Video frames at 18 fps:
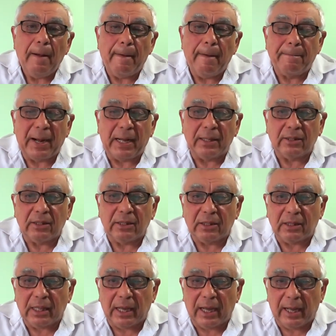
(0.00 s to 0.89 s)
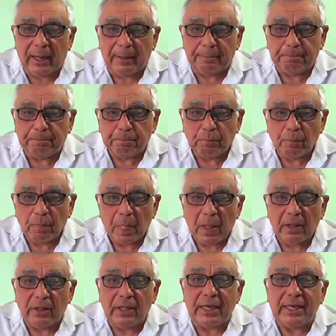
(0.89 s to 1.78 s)
But um,
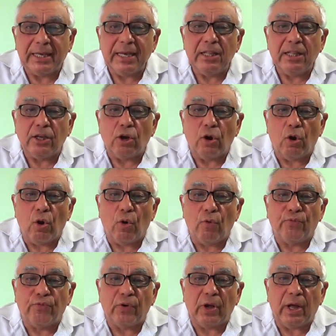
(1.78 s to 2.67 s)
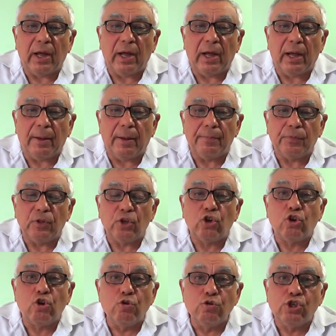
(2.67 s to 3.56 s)
the king of um,
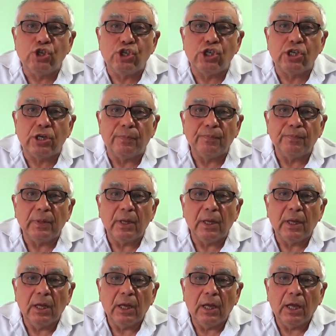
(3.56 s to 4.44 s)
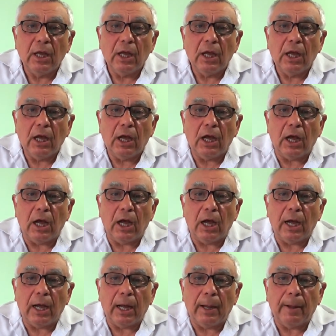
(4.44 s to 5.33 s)
Kush
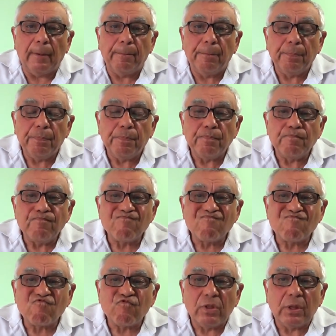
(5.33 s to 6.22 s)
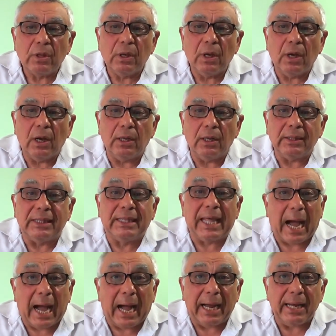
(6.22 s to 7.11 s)
uh,
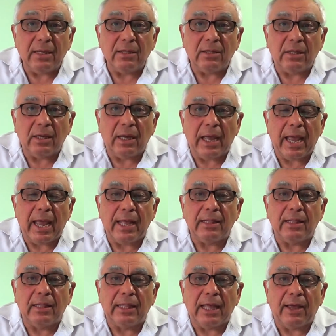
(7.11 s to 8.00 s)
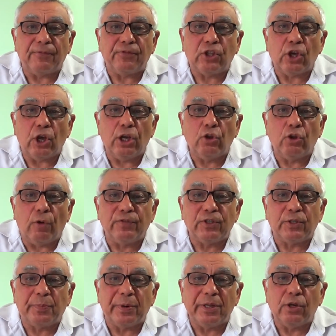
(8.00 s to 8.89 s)
died and left an
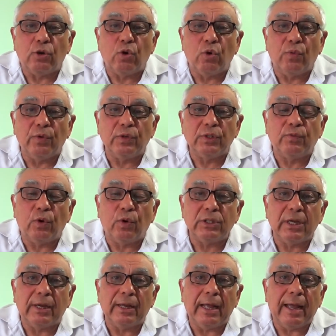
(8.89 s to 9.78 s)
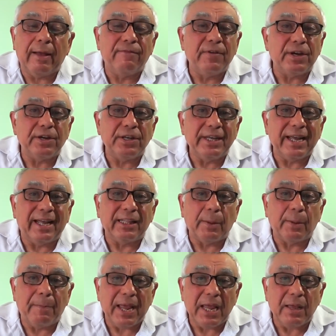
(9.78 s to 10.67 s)
offspring who was, was a, a very
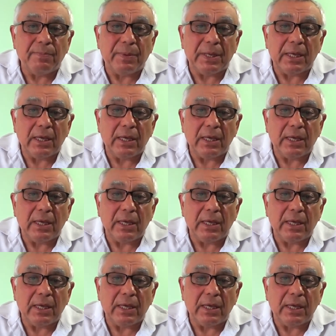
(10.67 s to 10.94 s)
young baby.